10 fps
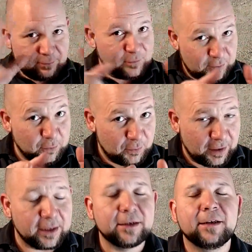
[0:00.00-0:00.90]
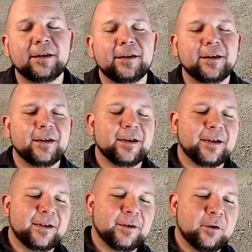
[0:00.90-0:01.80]
So do that.
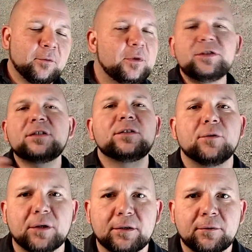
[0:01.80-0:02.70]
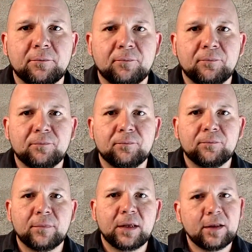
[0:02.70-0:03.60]
But just do it.
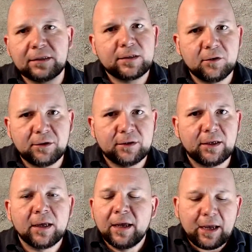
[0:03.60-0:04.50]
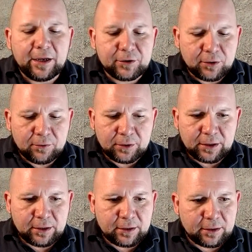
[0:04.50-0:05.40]
And that's the only thing. And don't
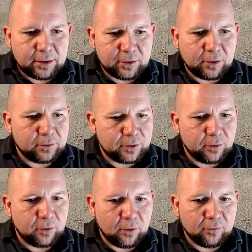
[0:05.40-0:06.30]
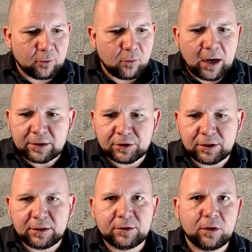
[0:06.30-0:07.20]
overwatch
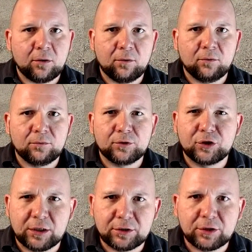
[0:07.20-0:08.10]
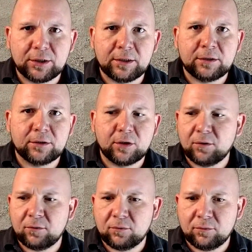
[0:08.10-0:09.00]
it, don't judge it,
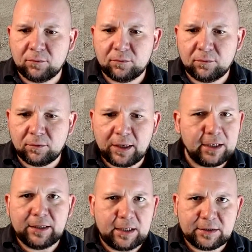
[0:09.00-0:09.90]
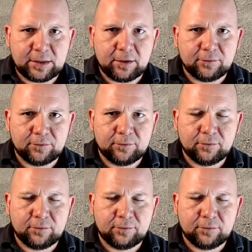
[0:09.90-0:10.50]
don't any of that stuff.